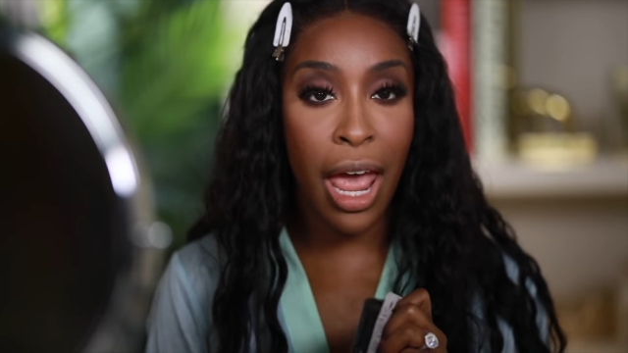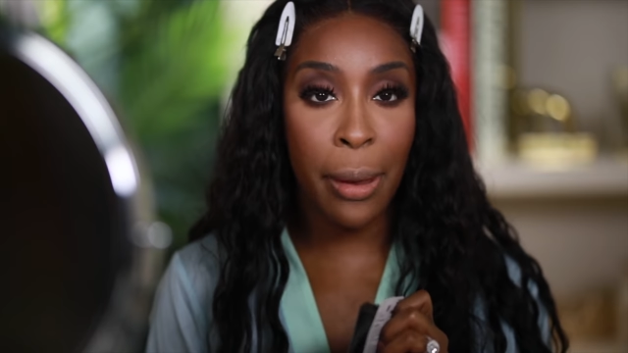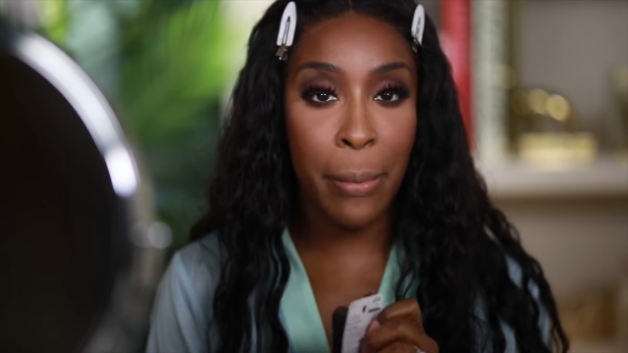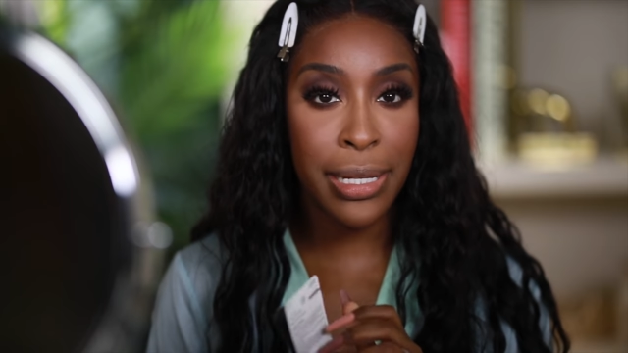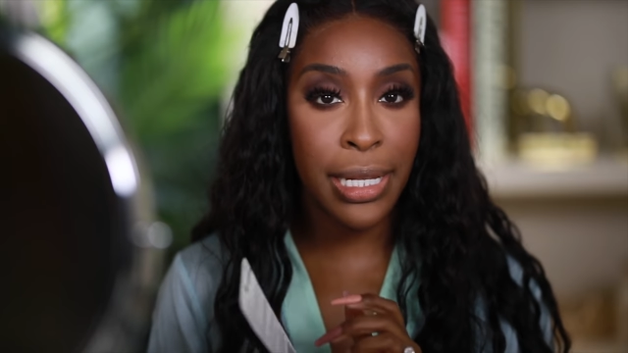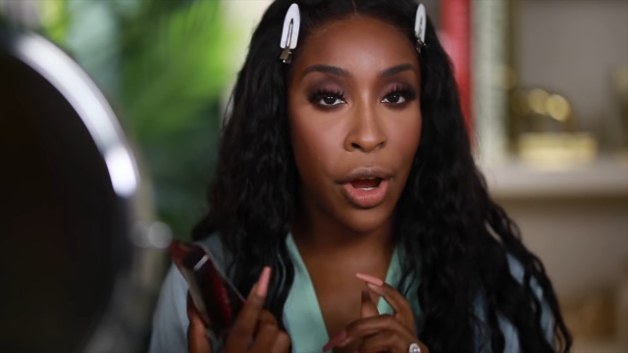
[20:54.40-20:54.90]
add
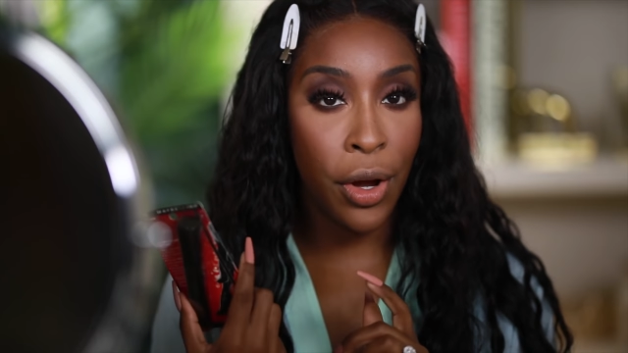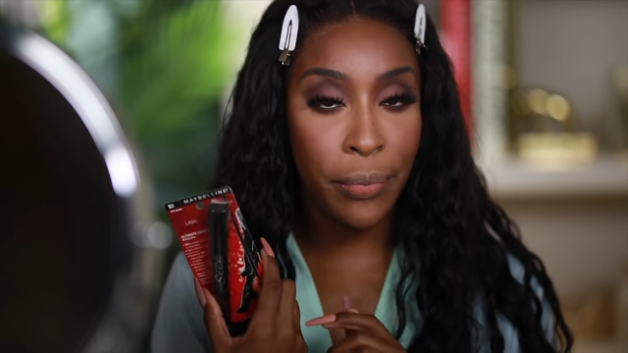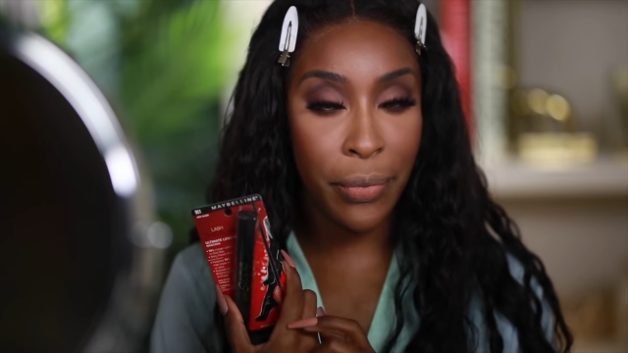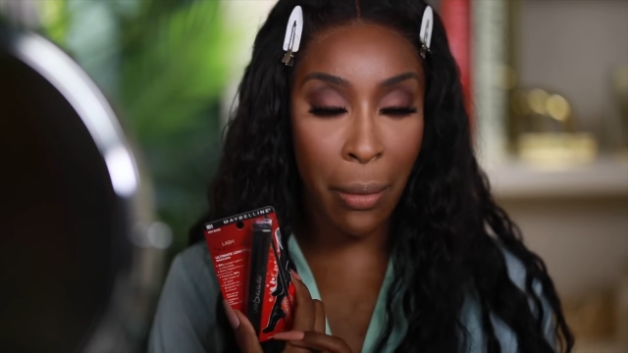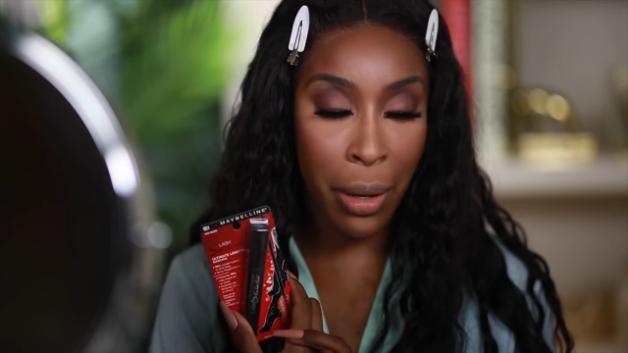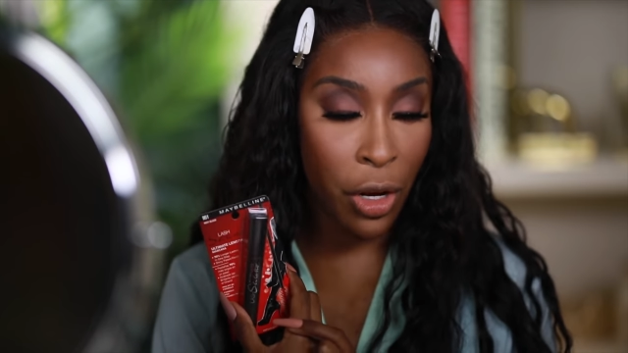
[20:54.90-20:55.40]
mascara.
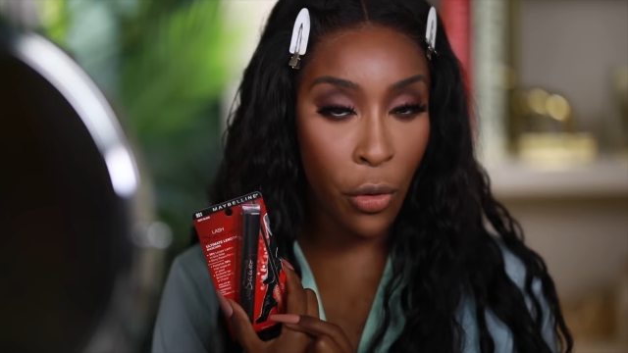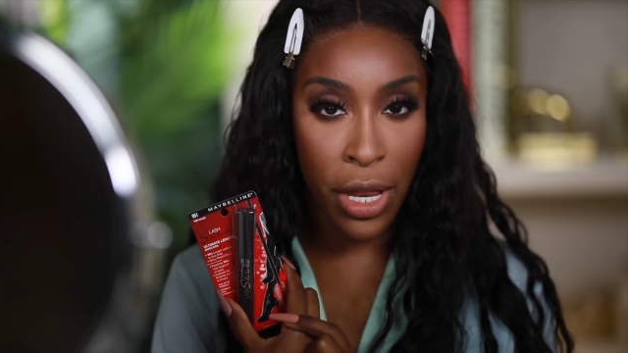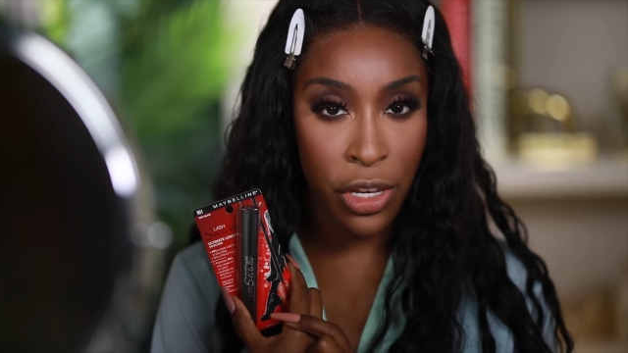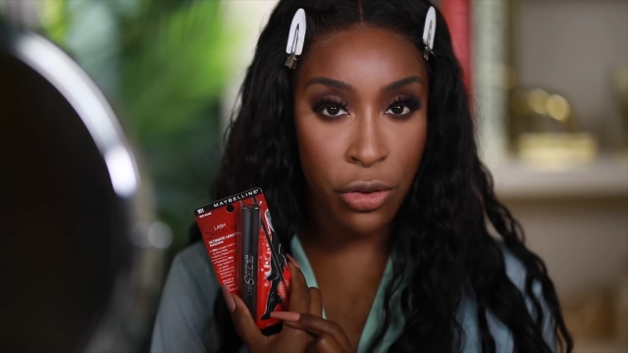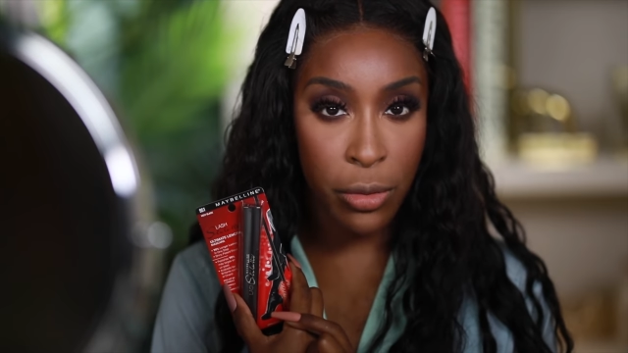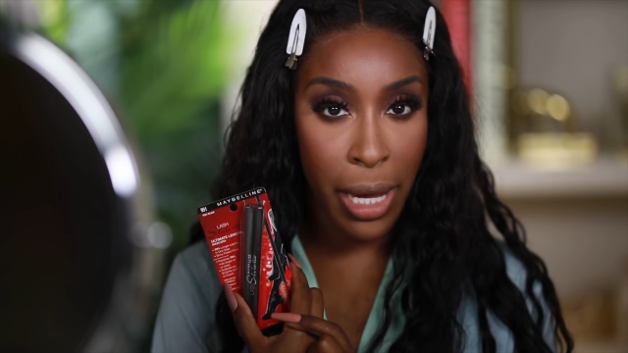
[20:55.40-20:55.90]
I'm gonna go ahead
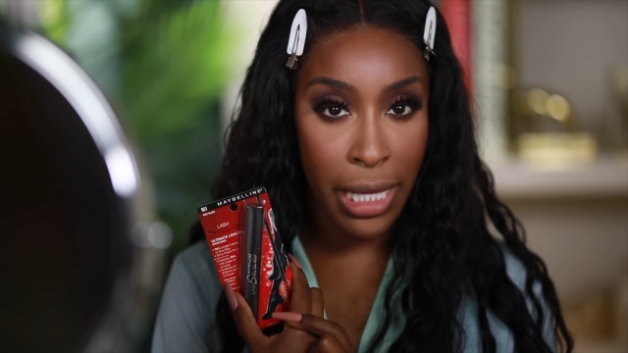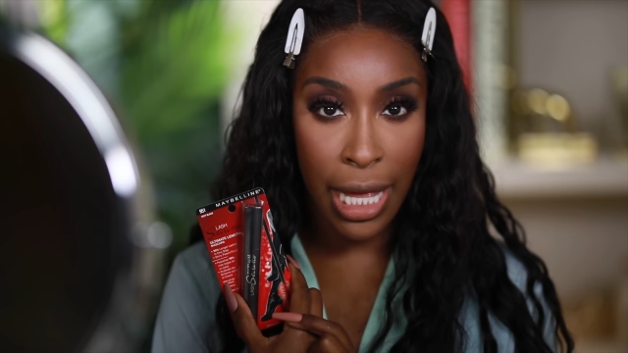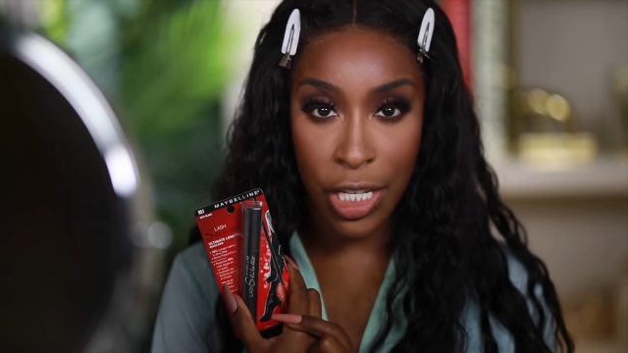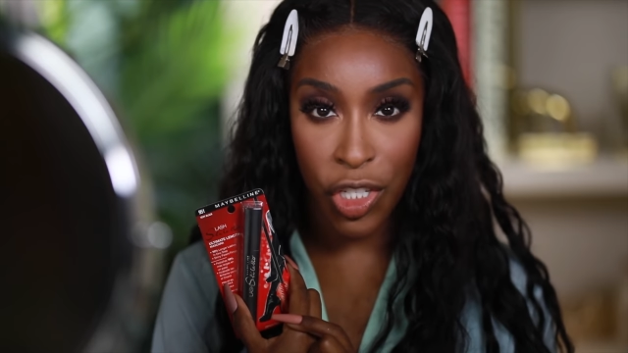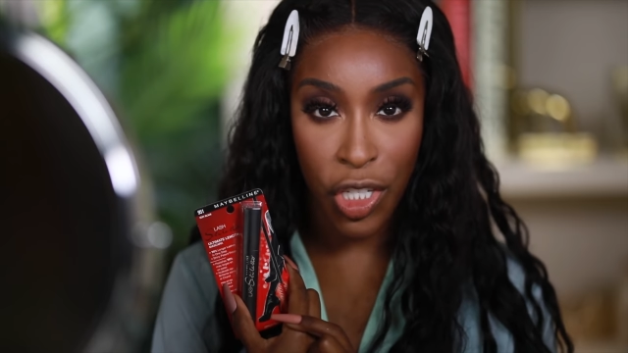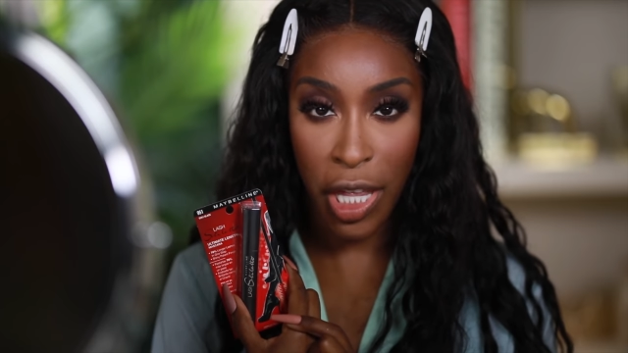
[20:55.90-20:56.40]
and use my
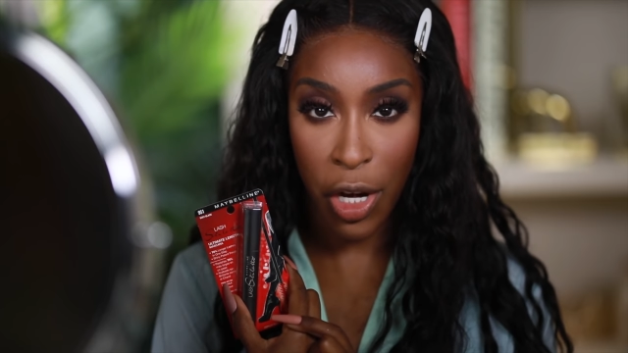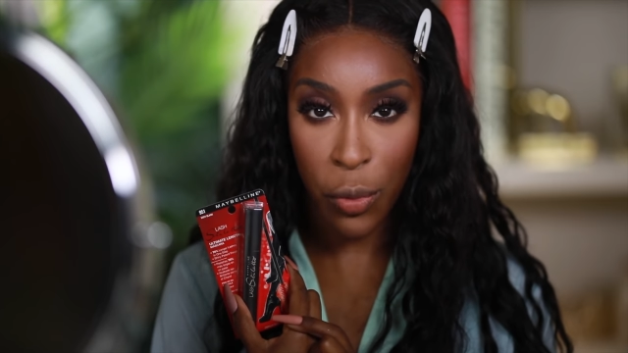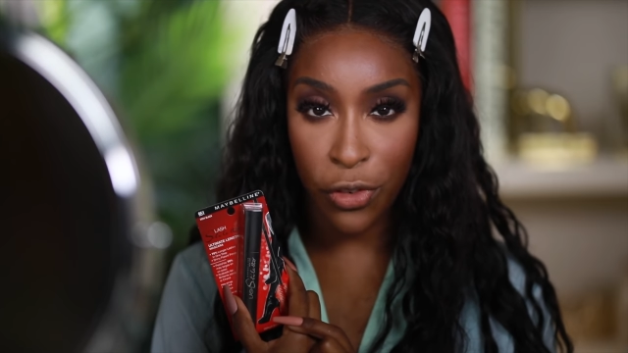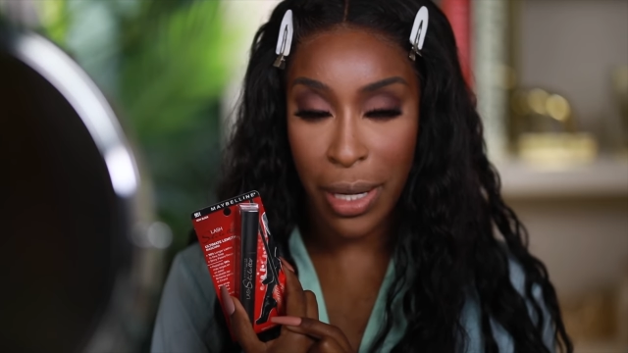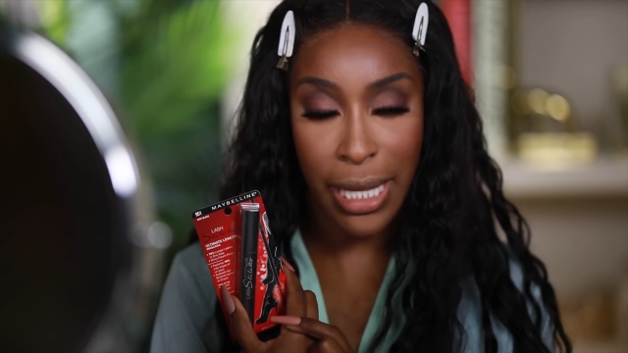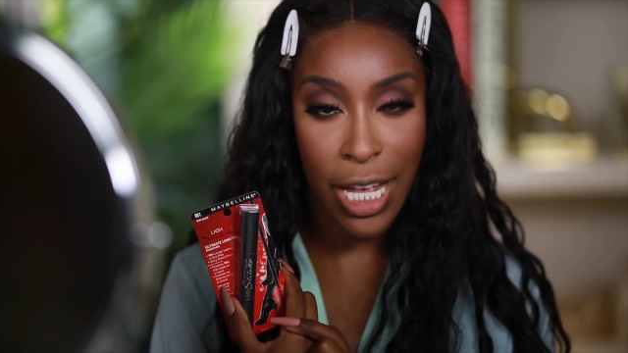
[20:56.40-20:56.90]
lash stiletto for
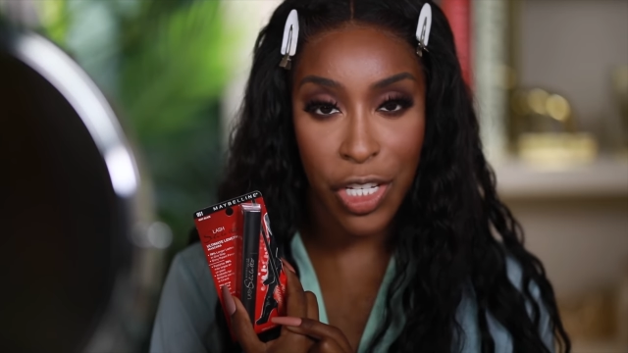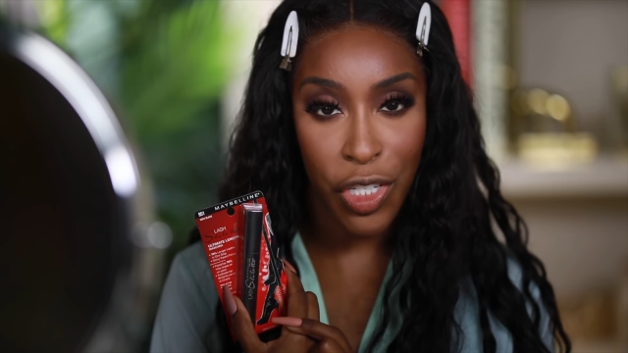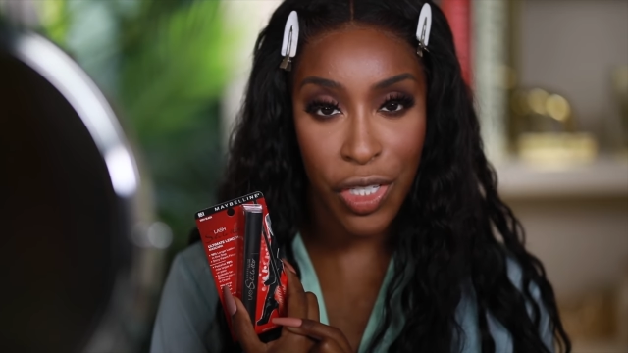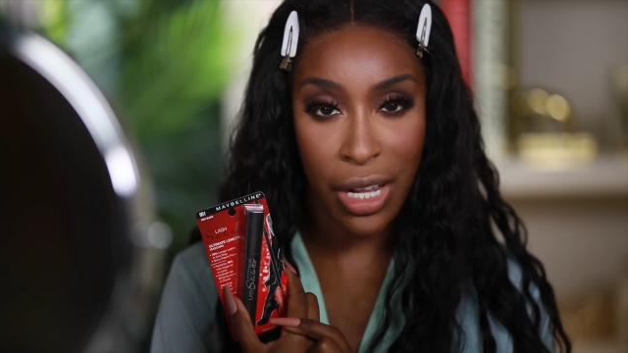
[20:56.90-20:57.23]
my lashes.